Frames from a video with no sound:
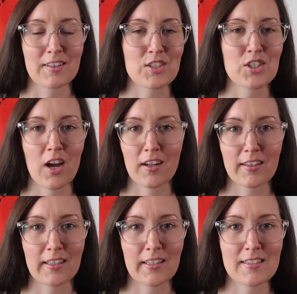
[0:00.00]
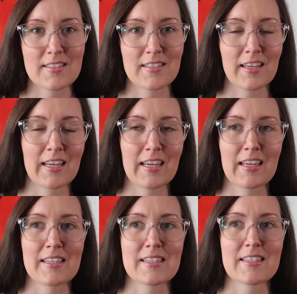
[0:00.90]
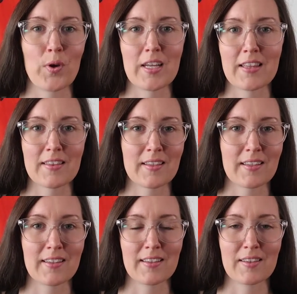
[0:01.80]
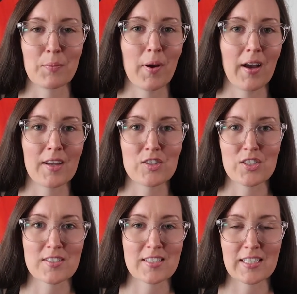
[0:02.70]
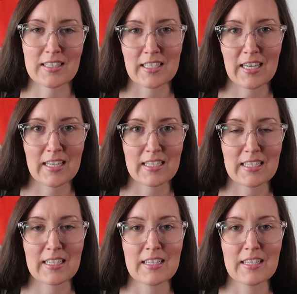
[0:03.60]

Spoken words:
the chocolate and winning the pot just to get the candy.